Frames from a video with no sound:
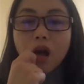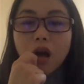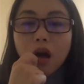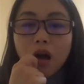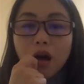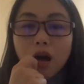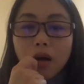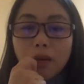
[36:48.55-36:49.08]

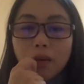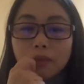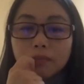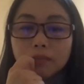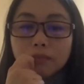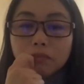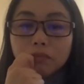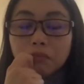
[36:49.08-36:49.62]

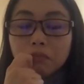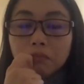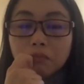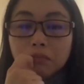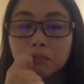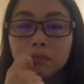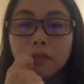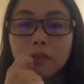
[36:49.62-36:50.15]
Um,
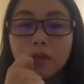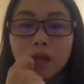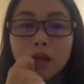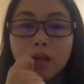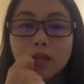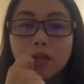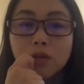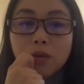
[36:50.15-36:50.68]

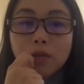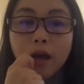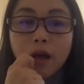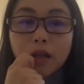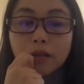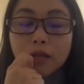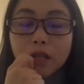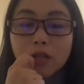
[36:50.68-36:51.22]
so
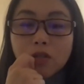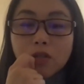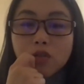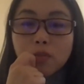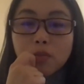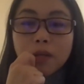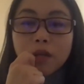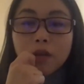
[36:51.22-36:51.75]
that needs to
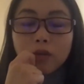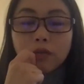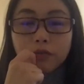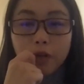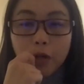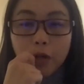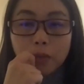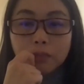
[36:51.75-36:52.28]
be
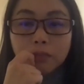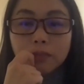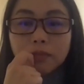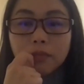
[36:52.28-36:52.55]
confirmed.